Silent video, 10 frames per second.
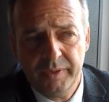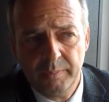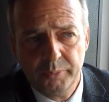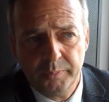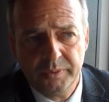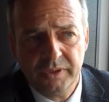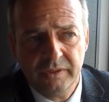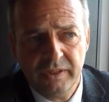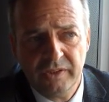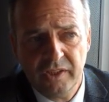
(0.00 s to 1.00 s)
that property
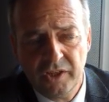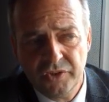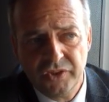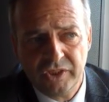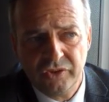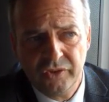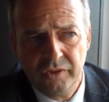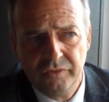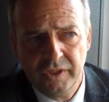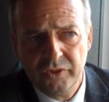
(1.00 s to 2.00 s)
in the last
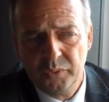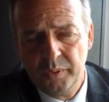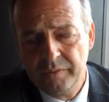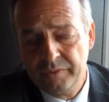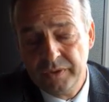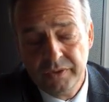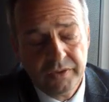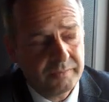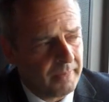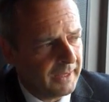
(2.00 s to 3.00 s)
6.5 years or whatever it is.